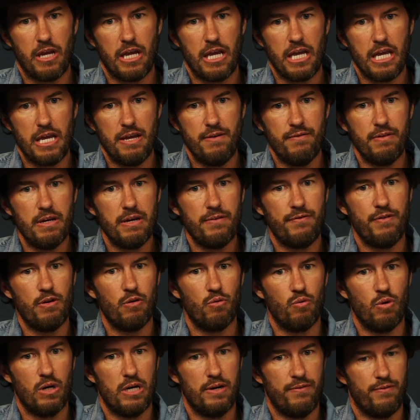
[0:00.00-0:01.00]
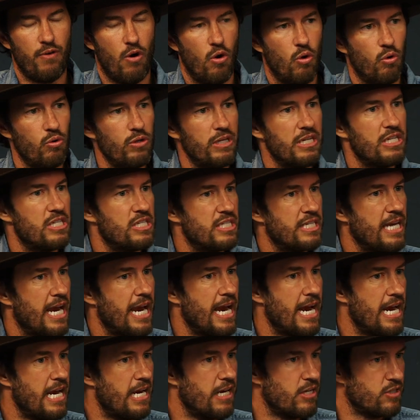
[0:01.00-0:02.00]
even if it would have only
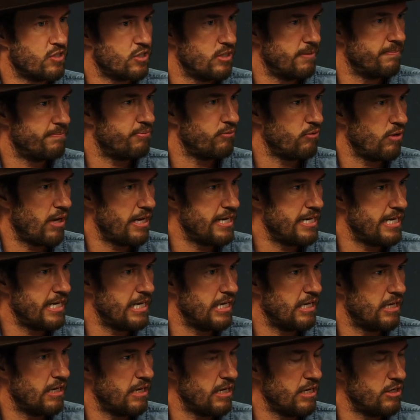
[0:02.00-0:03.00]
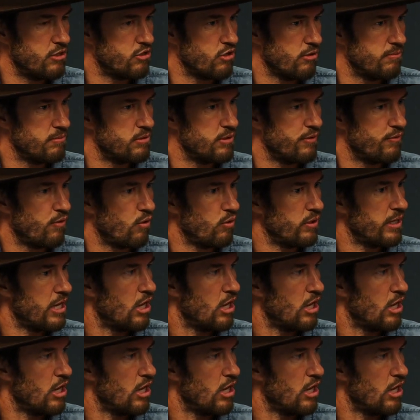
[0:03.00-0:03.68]
stayed a simple idea in terms of only